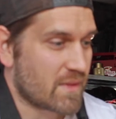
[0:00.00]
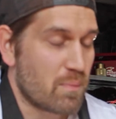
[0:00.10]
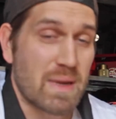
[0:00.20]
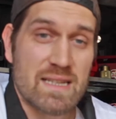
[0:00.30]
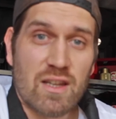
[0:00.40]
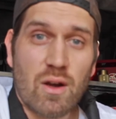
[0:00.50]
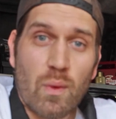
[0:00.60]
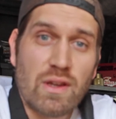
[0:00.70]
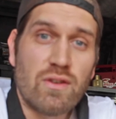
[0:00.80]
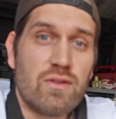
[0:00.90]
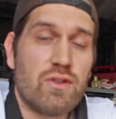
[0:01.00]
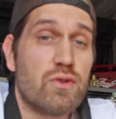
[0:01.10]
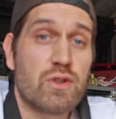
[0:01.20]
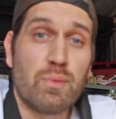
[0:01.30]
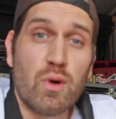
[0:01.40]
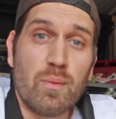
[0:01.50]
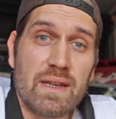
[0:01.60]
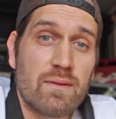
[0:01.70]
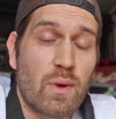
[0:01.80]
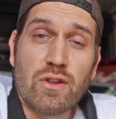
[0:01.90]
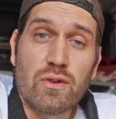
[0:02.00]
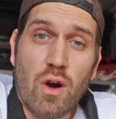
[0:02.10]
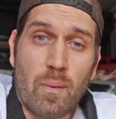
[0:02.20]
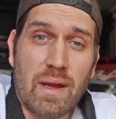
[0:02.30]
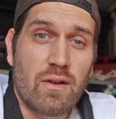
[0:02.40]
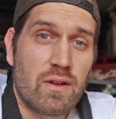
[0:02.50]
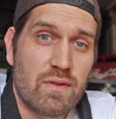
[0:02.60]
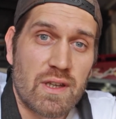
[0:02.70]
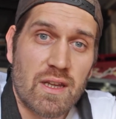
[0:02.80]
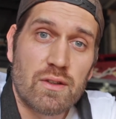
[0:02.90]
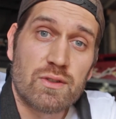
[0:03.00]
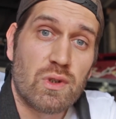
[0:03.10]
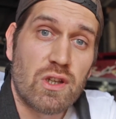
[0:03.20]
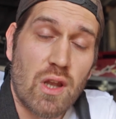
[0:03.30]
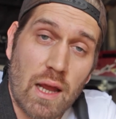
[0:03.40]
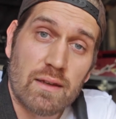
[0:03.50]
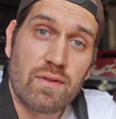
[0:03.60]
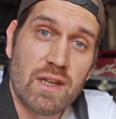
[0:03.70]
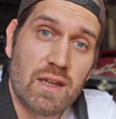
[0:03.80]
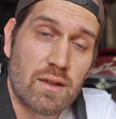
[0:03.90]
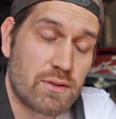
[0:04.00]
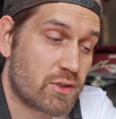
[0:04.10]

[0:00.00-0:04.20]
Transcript: It means a lot when you support me, when you comment on the videos and when you like the videos.